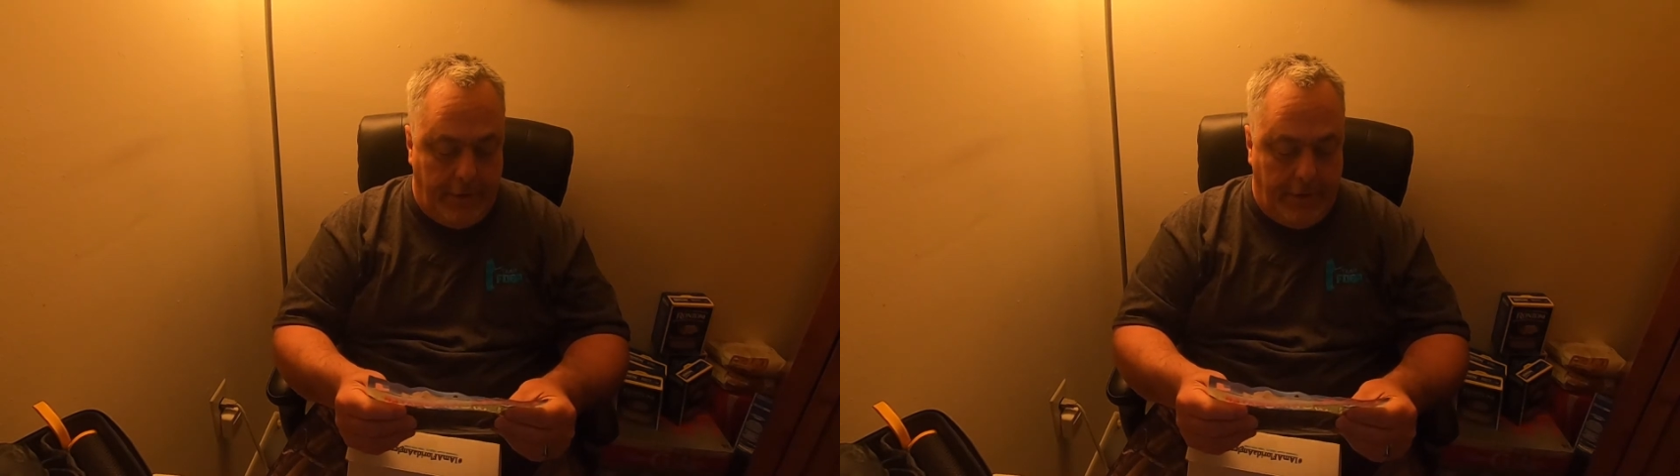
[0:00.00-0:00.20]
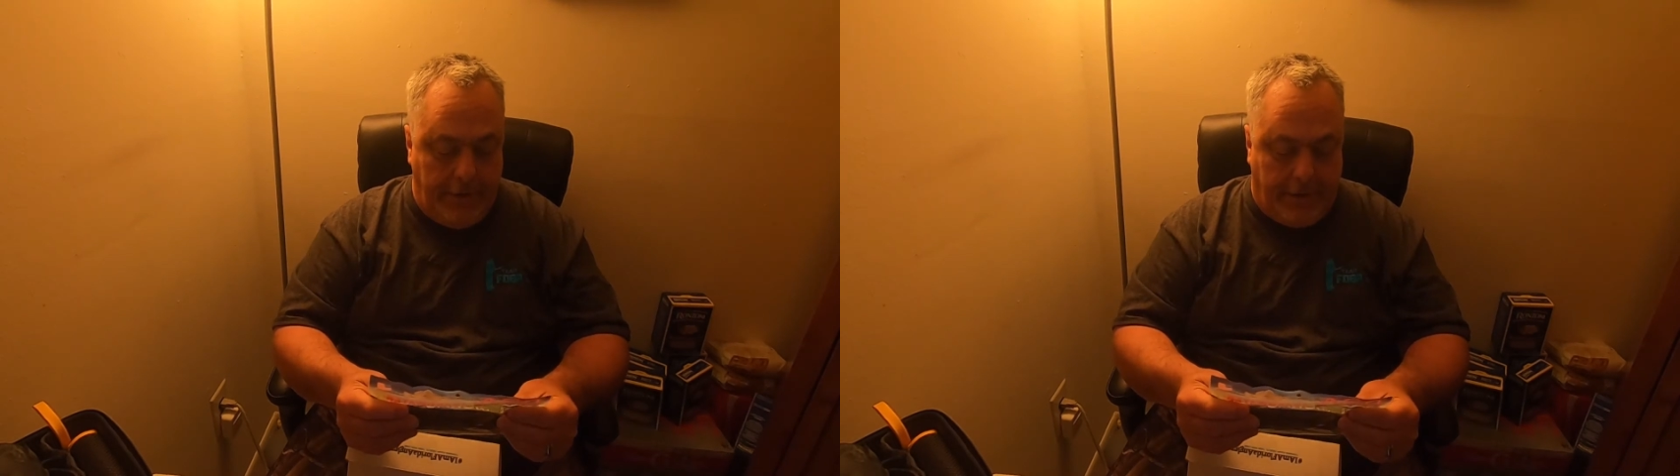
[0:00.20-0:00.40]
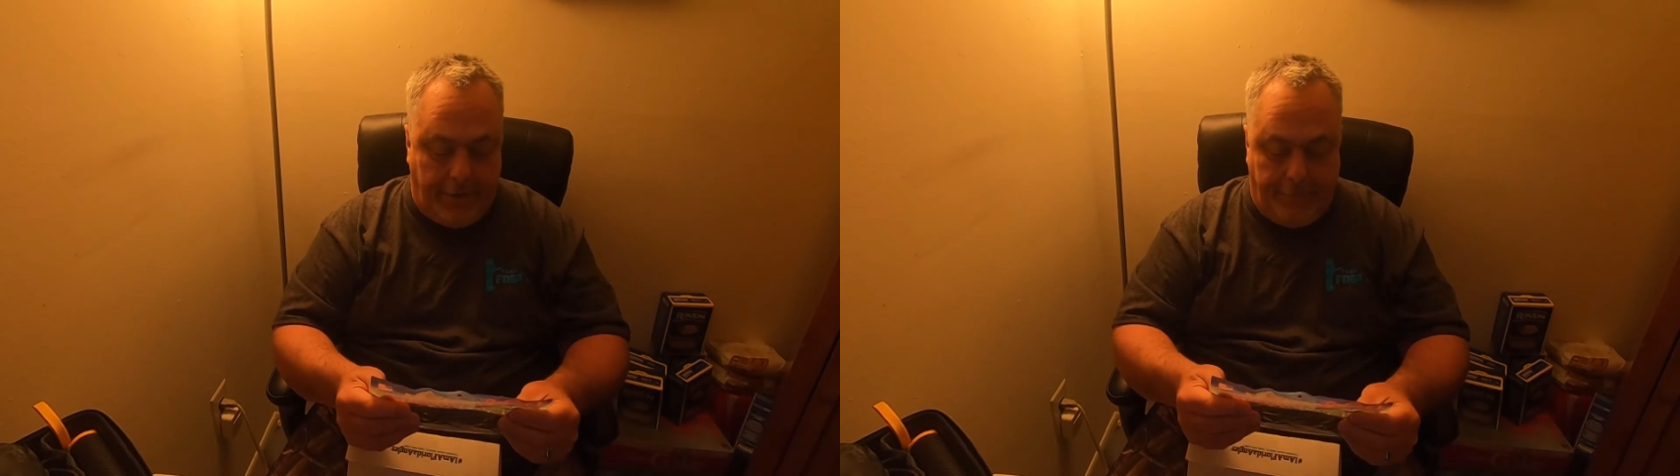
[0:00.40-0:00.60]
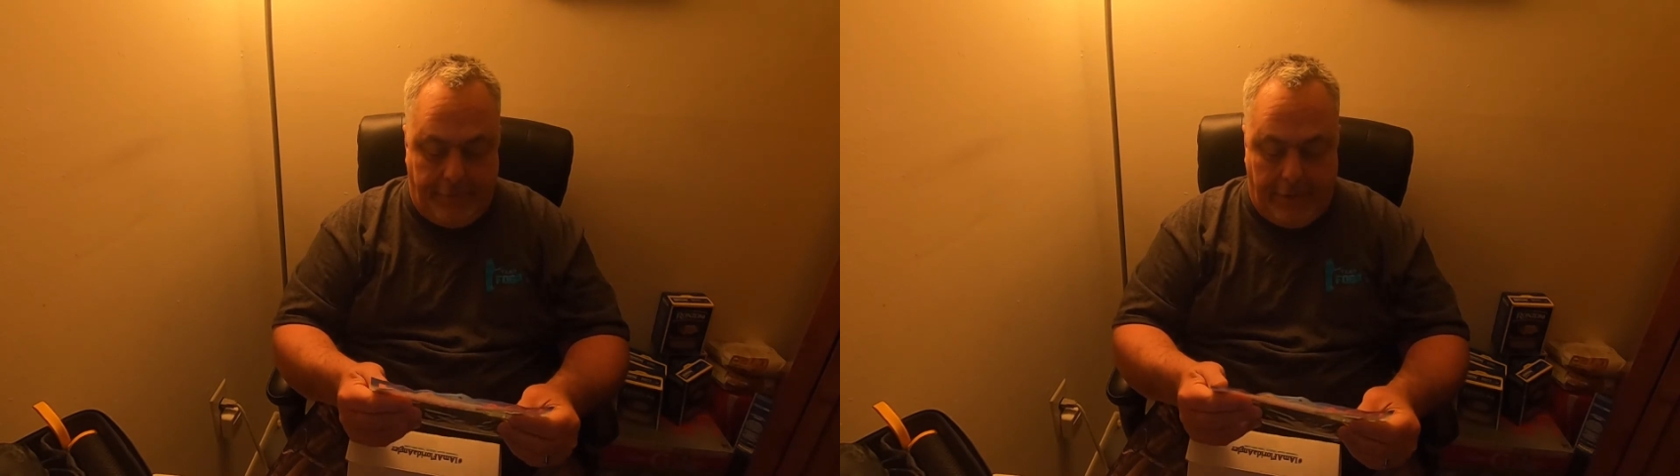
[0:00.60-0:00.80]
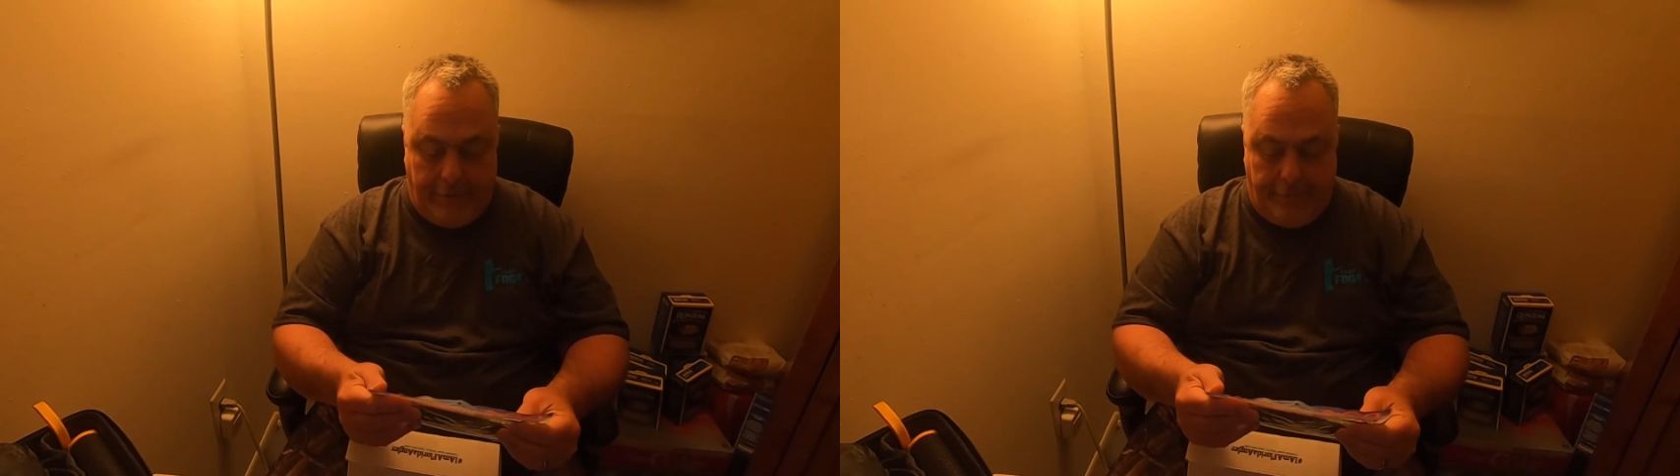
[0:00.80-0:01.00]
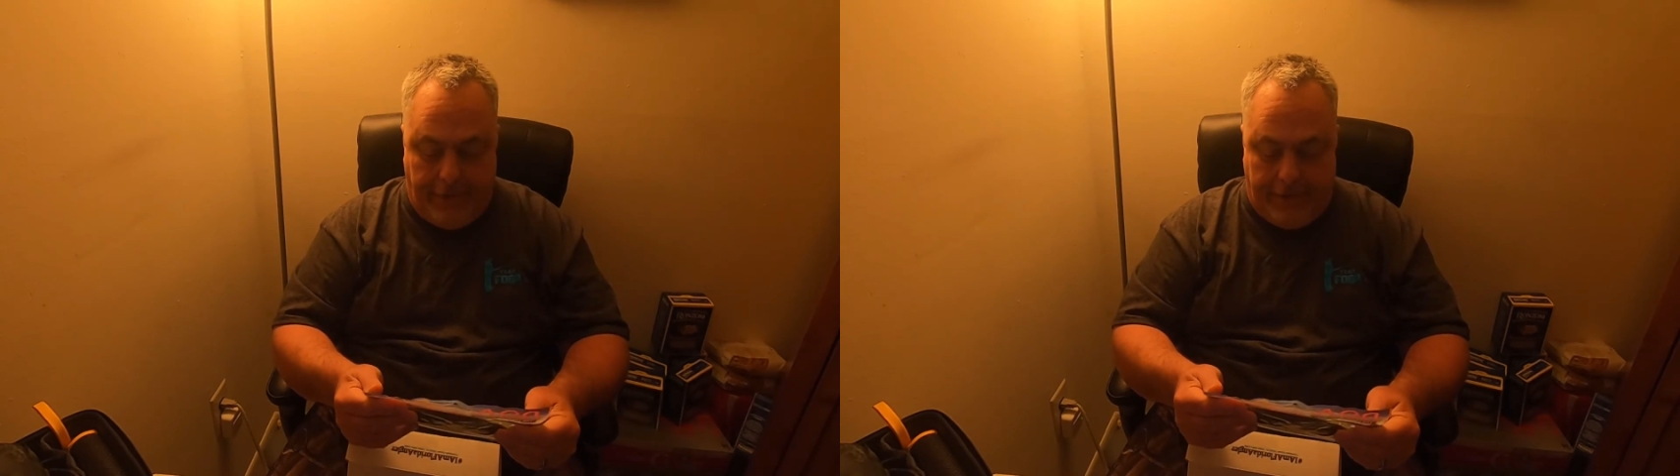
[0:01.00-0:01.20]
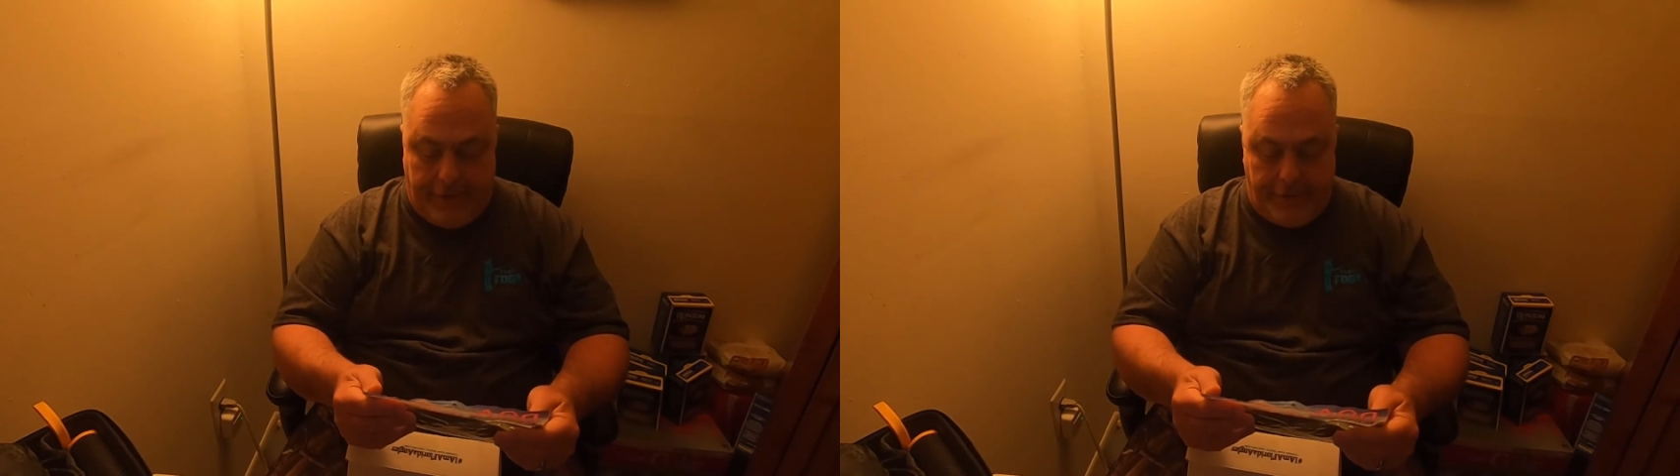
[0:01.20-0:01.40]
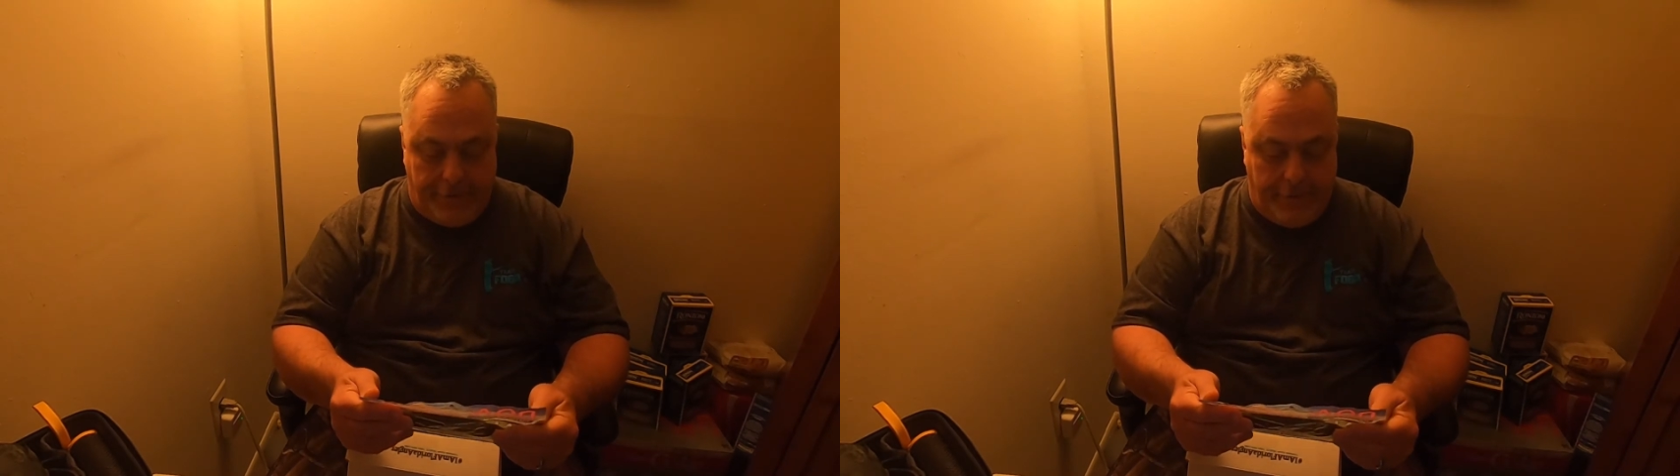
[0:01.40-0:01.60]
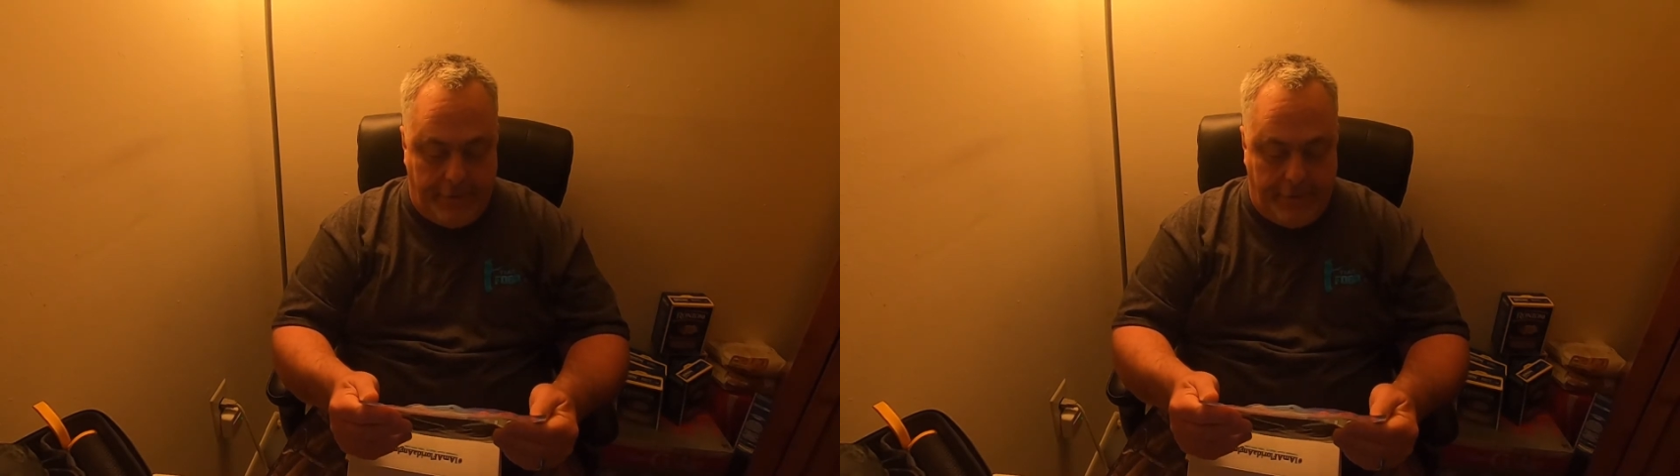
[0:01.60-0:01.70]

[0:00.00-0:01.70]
the Unfair Advantage.